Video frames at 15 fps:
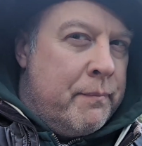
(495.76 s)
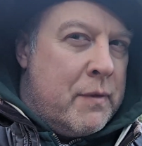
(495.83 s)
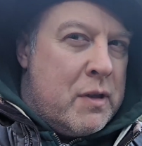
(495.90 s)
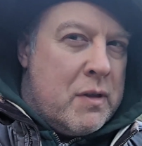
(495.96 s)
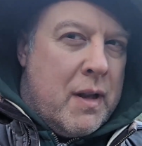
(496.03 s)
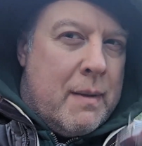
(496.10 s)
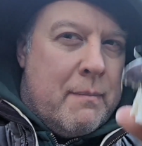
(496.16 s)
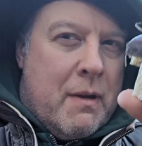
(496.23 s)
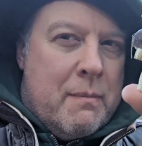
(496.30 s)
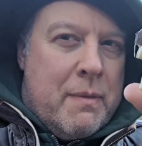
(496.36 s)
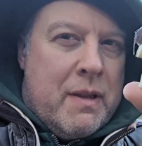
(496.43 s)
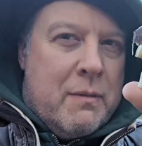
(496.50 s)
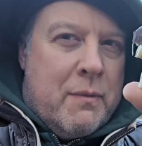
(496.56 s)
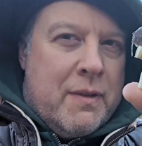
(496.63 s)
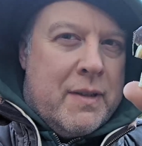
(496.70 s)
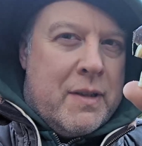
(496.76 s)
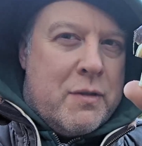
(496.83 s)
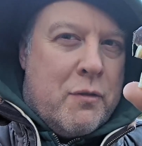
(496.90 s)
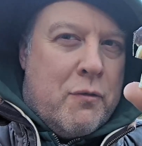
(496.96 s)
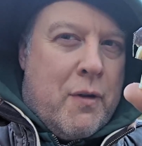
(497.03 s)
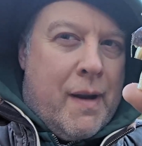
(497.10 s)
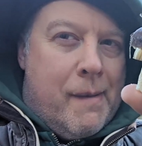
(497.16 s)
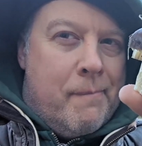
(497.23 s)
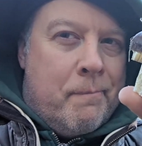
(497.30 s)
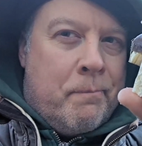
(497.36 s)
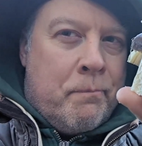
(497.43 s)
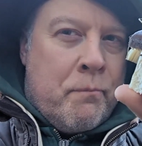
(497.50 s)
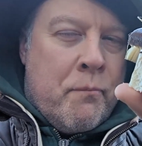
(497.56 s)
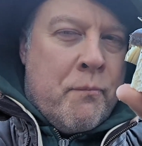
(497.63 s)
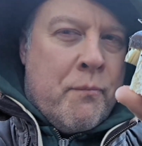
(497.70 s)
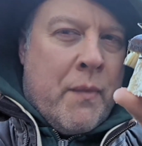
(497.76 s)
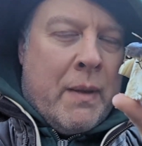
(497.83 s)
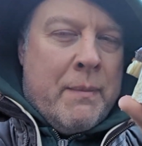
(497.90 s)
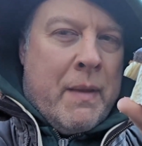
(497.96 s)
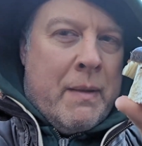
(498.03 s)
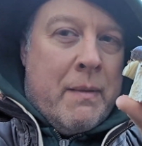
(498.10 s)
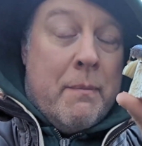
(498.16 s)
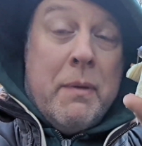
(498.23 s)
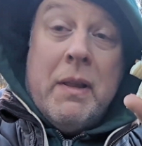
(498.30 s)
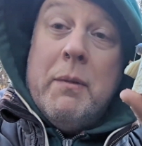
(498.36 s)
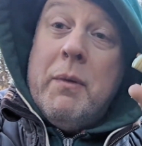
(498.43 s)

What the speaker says: So that might be the one that's all right. But